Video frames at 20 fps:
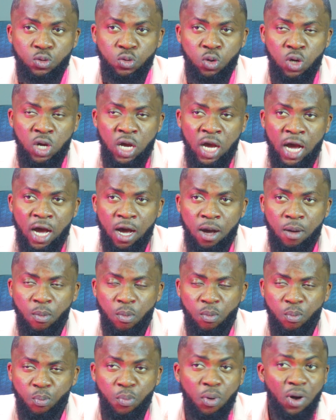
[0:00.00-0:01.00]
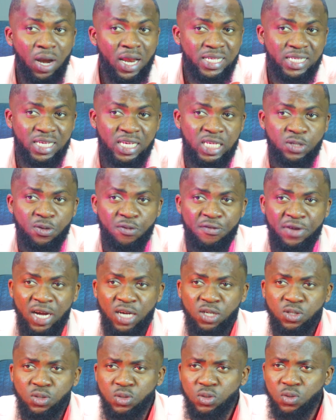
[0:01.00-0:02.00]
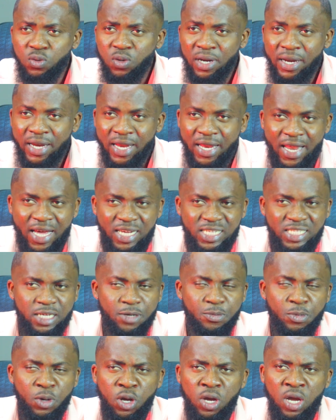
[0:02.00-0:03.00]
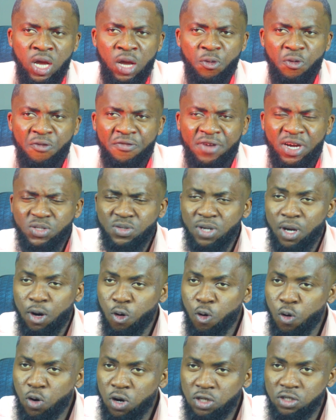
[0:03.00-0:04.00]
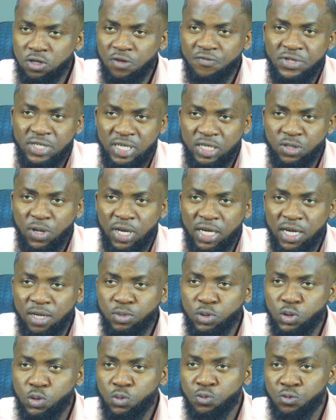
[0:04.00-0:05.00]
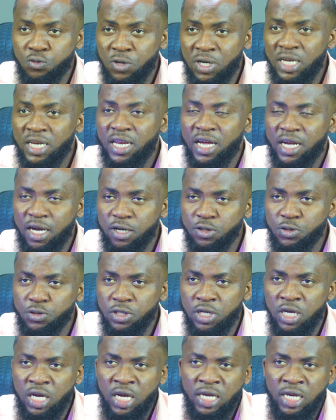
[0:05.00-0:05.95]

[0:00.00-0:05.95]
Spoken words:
to politics, with regards to leadership, with regards to a whole lot of things when it comes to running the country,